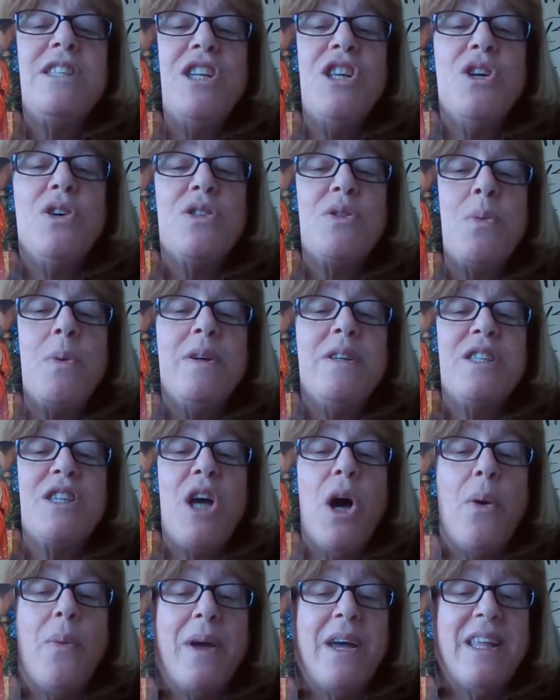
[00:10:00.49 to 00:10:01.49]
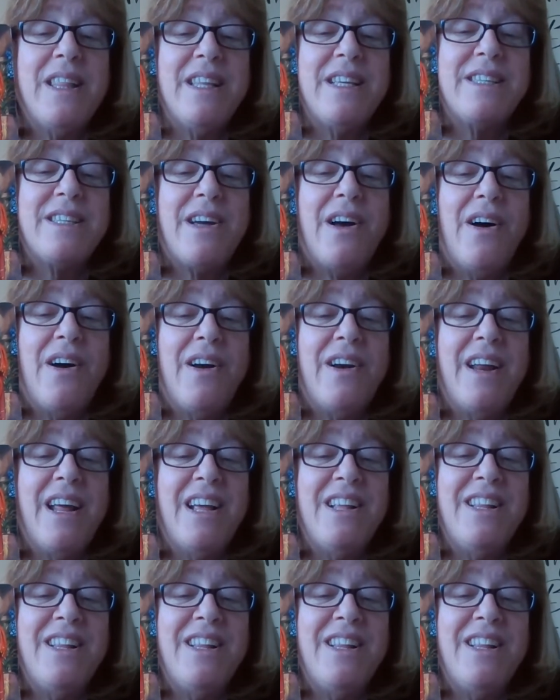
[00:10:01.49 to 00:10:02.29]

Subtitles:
He knows where he's going in this card,